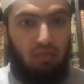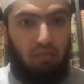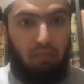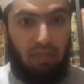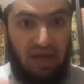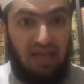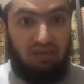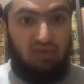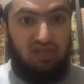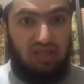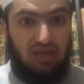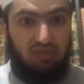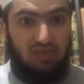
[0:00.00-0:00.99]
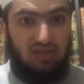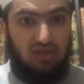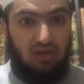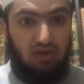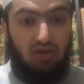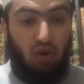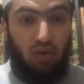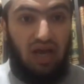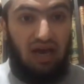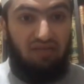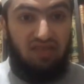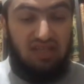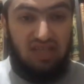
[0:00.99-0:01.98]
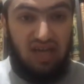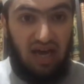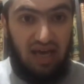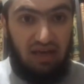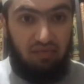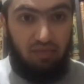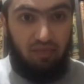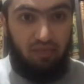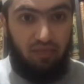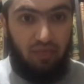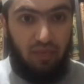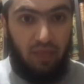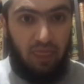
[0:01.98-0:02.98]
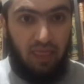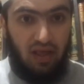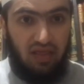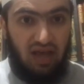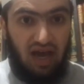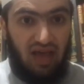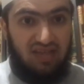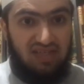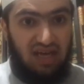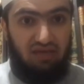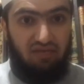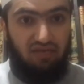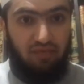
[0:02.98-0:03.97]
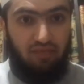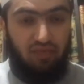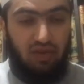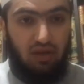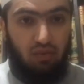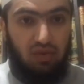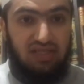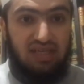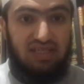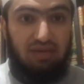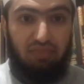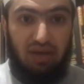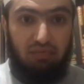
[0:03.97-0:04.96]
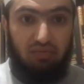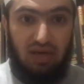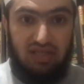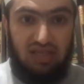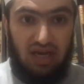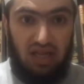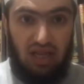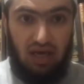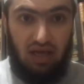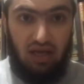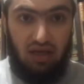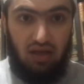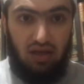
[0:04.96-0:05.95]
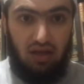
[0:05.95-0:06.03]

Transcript: many Muslims don't have the time that others have. We see some people, mashallah,